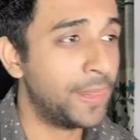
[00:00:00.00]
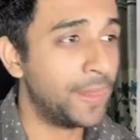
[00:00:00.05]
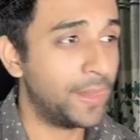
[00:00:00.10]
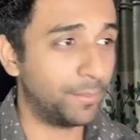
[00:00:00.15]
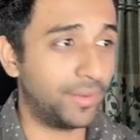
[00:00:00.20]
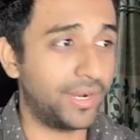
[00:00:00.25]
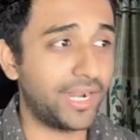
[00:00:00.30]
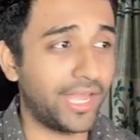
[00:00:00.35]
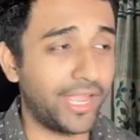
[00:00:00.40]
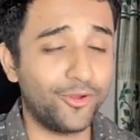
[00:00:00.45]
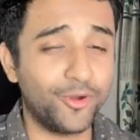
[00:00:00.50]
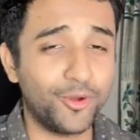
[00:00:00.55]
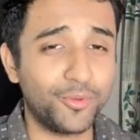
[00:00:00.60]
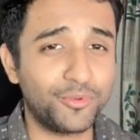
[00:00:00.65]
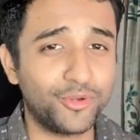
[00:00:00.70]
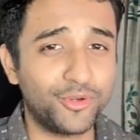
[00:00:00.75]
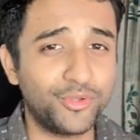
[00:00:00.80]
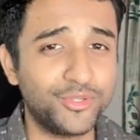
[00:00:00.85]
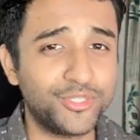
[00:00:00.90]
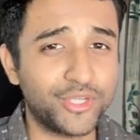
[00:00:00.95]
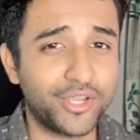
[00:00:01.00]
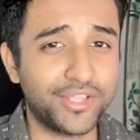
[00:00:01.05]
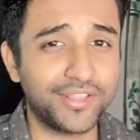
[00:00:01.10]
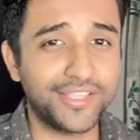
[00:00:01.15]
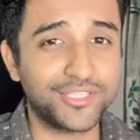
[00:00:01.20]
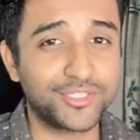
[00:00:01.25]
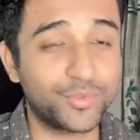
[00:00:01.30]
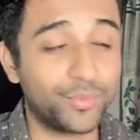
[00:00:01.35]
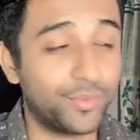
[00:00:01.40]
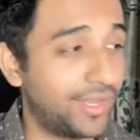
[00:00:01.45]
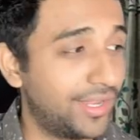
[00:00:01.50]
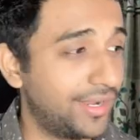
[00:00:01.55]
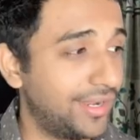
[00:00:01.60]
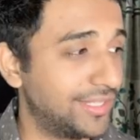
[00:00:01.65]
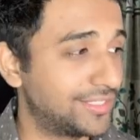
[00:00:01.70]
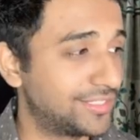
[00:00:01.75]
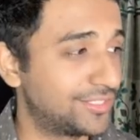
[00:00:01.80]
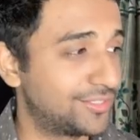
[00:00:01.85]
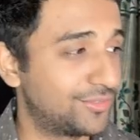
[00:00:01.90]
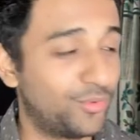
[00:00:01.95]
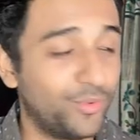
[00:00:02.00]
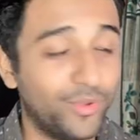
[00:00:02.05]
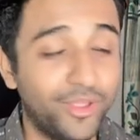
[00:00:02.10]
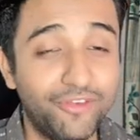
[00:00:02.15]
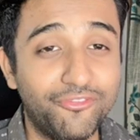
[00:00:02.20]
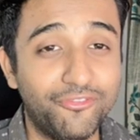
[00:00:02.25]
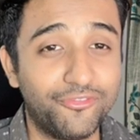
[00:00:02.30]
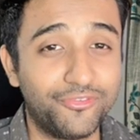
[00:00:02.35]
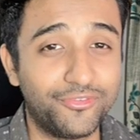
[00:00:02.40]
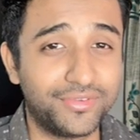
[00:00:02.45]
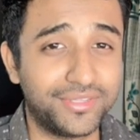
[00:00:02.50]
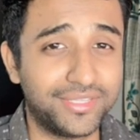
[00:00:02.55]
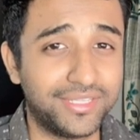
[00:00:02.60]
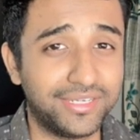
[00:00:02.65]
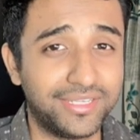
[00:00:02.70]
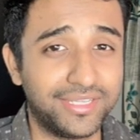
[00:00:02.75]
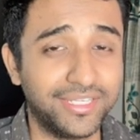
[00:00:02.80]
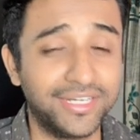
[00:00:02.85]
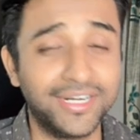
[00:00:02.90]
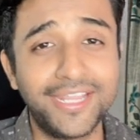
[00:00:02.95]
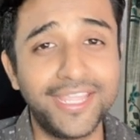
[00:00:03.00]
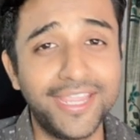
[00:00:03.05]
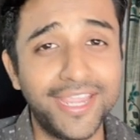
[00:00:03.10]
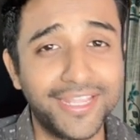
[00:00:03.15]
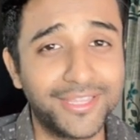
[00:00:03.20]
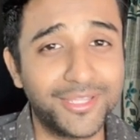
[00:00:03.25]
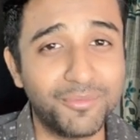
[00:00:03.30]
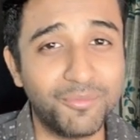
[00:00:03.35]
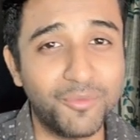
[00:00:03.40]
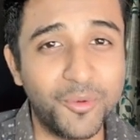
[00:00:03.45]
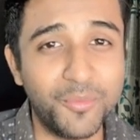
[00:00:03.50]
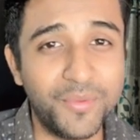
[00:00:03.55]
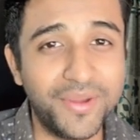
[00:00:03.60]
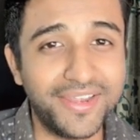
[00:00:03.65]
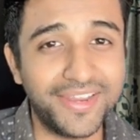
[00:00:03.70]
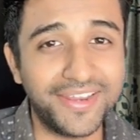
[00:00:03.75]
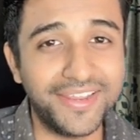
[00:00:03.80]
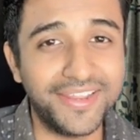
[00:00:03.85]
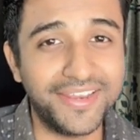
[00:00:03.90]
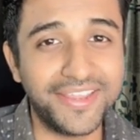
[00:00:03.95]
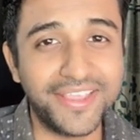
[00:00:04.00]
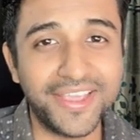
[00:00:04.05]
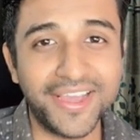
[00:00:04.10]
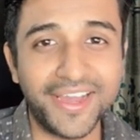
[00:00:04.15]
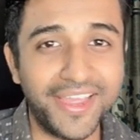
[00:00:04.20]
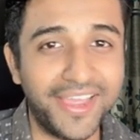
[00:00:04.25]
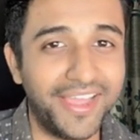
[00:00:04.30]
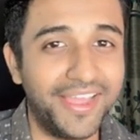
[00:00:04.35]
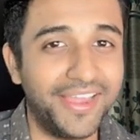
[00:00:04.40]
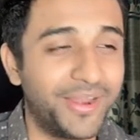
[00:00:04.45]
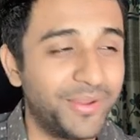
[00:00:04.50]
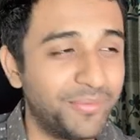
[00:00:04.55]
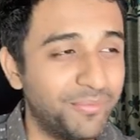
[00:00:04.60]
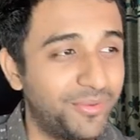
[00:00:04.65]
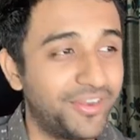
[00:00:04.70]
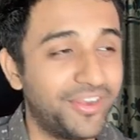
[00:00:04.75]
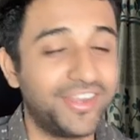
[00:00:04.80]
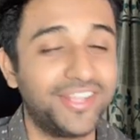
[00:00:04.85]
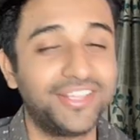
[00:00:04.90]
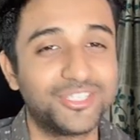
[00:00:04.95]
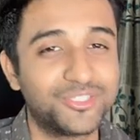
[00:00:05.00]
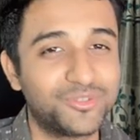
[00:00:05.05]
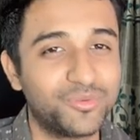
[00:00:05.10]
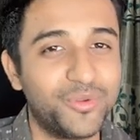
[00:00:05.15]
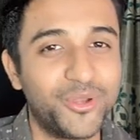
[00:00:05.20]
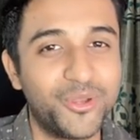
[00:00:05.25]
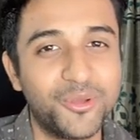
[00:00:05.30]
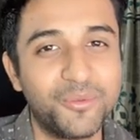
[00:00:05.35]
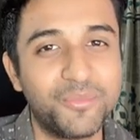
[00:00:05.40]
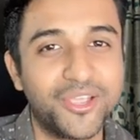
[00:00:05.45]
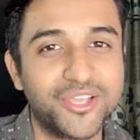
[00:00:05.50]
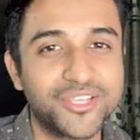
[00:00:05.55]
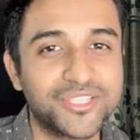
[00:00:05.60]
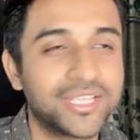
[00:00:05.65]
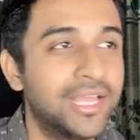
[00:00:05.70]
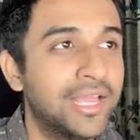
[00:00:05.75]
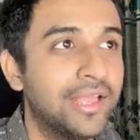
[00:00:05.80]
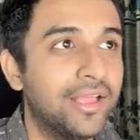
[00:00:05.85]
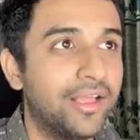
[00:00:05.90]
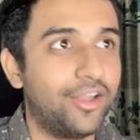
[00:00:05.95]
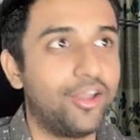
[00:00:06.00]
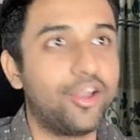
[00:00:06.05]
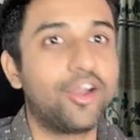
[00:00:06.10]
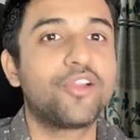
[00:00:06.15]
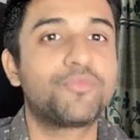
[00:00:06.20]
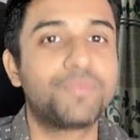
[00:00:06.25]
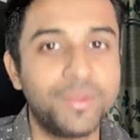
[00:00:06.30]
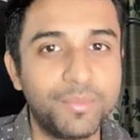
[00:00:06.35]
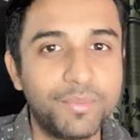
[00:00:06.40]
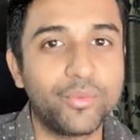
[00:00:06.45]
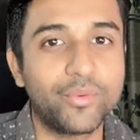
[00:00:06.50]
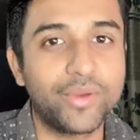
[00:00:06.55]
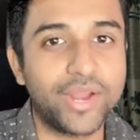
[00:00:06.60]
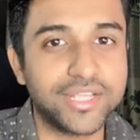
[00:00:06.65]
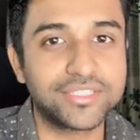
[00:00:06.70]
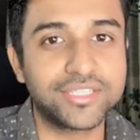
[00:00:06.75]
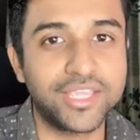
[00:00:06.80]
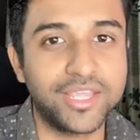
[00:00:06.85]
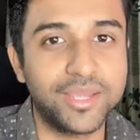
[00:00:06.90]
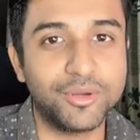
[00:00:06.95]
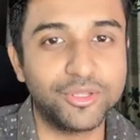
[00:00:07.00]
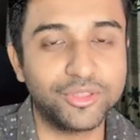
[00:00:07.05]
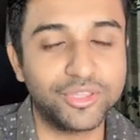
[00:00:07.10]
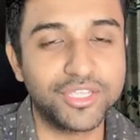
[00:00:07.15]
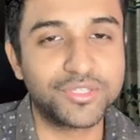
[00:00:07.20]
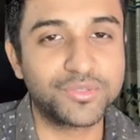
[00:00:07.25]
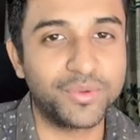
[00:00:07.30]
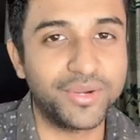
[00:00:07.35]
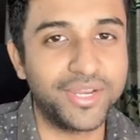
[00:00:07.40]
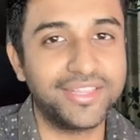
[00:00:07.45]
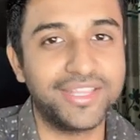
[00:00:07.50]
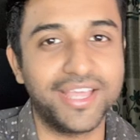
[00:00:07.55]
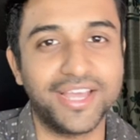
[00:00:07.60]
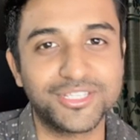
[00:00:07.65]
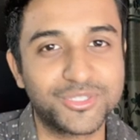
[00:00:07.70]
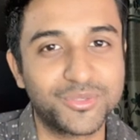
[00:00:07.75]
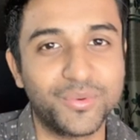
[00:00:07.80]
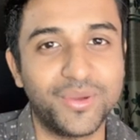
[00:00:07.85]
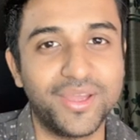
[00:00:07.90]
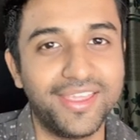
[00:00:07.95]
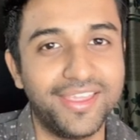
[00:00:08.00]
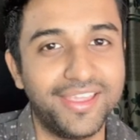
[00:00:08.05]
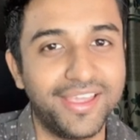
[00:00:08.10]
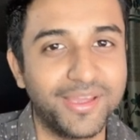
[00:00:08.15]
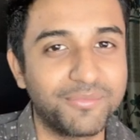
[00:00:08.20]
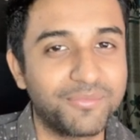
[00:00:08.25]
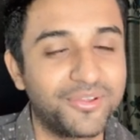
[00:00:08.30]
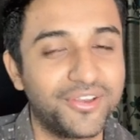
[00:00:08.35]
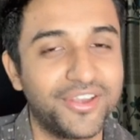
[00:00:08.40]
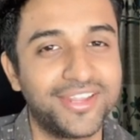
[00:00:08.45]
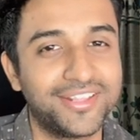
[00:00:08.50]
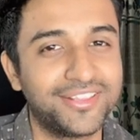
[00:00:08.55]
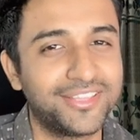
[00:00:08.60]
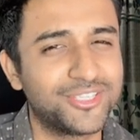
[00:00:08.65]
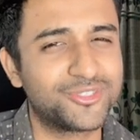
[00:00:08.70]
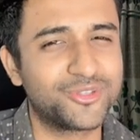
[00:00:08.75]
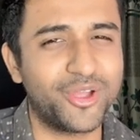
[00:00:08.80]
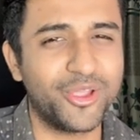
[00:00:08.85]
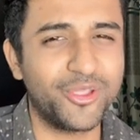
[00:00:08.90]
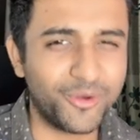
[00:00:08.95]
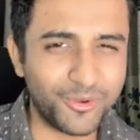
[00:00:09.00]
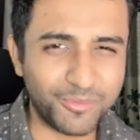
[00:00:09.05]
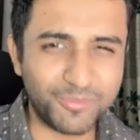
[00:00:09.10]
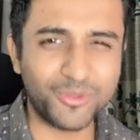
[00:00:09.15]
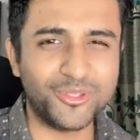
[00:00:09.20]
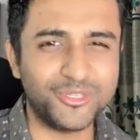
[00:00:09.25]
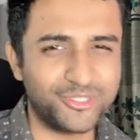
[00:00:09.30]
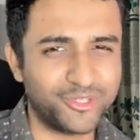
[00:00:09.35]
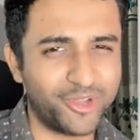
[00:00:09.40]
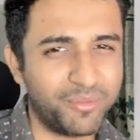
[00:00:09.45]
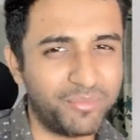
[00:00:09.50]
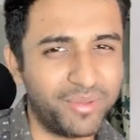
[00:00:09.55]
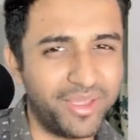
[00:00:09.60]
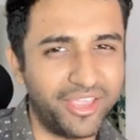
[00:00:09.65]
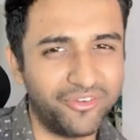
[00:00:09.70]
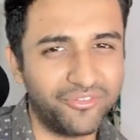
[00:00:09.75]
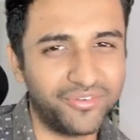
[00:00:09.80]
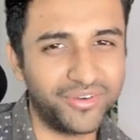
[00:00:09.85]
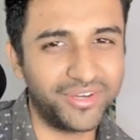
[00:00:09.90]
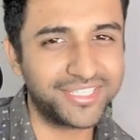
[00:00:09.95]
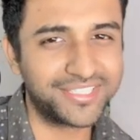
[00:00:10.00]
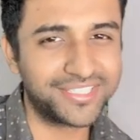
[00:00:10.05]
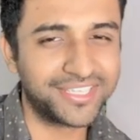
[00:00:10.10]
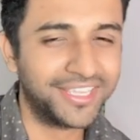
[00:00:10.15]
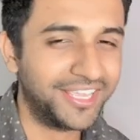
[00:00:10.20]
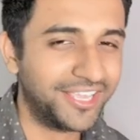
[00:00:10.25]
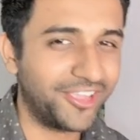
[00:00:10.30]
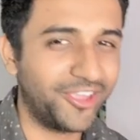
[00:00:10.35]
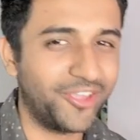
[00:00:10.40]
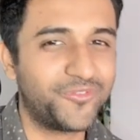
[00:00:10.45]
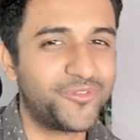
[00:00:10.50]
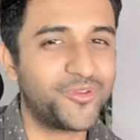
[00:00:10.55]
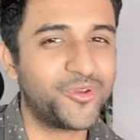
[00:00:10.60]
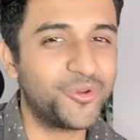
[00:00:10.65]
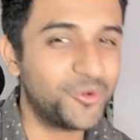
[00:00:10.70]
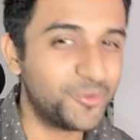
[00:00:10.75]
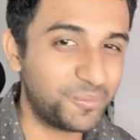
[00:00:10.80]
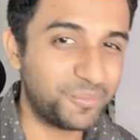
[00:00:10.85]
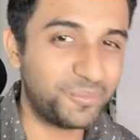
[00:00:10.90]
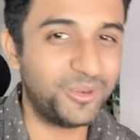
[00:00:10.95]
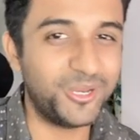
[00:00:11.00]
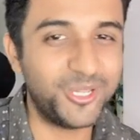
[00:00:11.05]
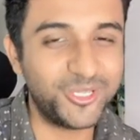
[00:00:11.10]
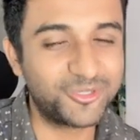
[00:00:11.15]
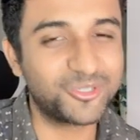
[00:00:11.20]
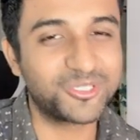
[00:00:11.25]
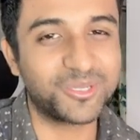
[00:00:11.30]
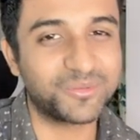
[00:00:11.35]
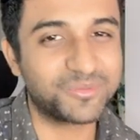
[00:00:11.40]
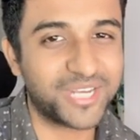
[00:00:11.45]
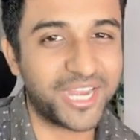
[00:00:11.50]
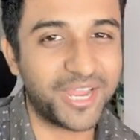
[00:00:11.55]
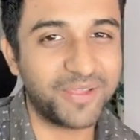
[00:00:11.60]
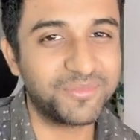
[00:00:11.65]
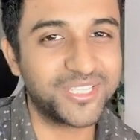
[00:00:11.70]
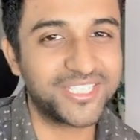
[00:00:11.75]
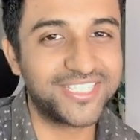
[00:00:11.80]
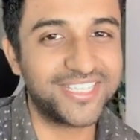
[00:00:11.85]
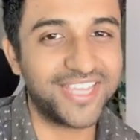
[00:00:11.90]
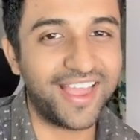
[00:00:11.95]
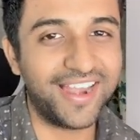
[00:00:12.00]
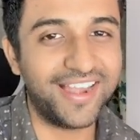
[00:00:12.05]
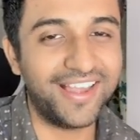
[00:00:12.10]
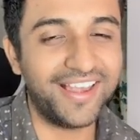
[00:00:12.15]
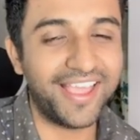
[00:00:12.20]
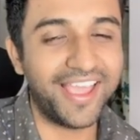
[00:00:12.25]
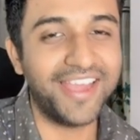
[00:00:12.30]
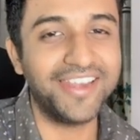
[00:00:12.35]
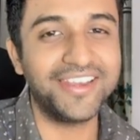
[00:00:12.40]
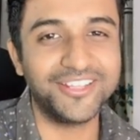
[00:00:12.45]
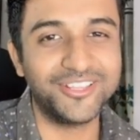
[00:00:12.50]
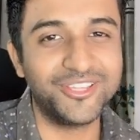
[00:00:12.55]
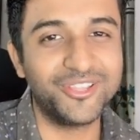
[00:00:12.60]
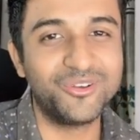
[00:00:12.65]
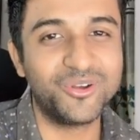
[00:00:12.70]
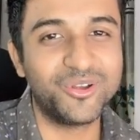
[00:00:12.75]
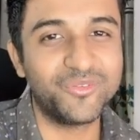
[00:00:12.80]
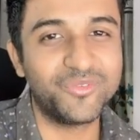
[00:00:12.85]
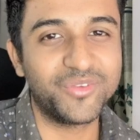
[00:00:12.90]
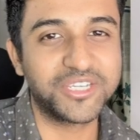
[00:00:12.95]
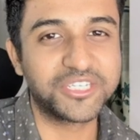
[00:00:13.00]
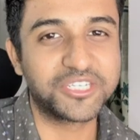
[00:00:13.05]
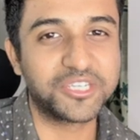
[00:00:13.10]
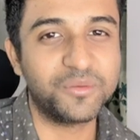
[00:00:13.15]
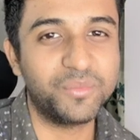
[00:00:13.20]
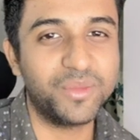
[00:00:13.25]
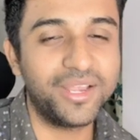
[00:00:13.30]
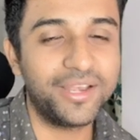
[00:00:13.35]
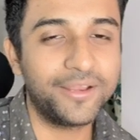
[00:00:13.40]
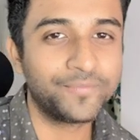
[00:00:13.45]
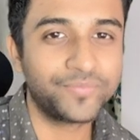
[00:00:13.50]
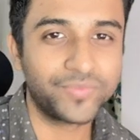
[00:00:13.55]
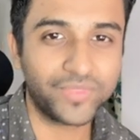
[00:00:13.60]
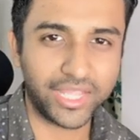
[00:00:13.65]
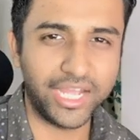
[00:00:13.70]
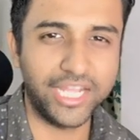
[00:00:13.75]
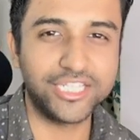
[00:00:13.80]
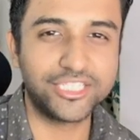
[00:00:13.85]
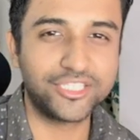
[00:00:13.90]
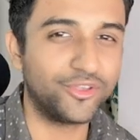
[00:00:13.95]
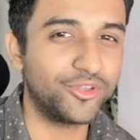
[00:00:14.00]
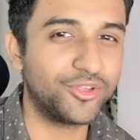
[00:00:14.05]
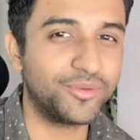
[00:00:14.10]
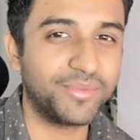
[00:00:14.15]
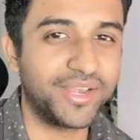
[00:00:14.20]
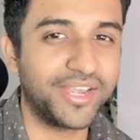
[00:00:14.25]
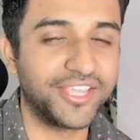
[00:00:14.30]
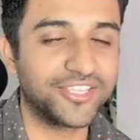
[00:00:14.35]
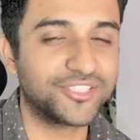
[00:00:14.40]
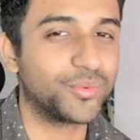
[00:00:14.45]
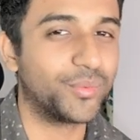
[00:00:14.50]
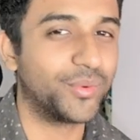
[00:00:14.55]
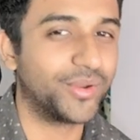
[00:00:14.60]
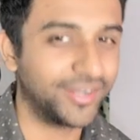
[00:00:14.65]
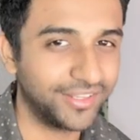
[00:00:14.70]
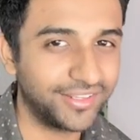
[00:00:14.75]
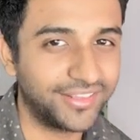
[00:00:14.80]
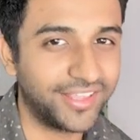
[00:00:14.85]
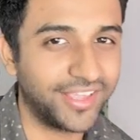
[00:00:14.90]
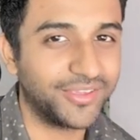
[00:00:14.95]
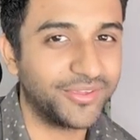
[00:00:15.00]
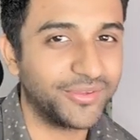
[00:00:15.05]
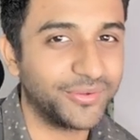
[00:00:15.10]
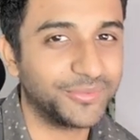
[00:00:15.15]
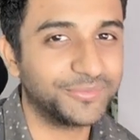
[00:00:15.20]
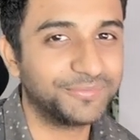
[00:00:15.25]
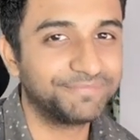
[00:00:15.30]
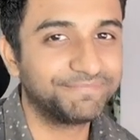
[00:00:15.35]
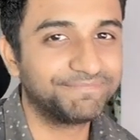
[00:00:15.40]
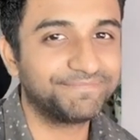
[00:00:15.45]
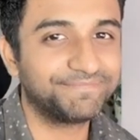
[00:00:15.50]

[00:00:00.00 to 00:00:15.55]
But I hope you do enjoy this one. It's 12:30 at the moment in India, and I'm creating this video because a lot of people were asking about this one, and that's why I'm creating this. So I hope you enjoy my efforts. If you do, please do subscribe the channel and hit the notification bell. I'll see you in my next one. Thank you.